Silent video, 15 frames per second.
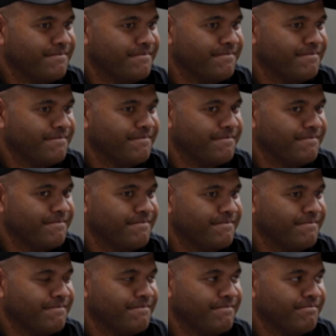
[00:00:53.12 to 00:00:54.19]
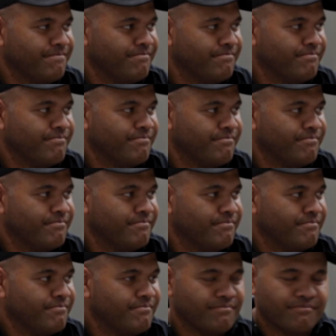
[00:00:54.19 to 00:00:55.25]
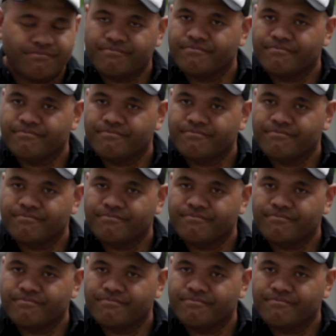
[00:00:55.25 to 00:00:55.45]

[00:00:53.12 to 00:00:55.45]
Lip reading: The person shown says nothing.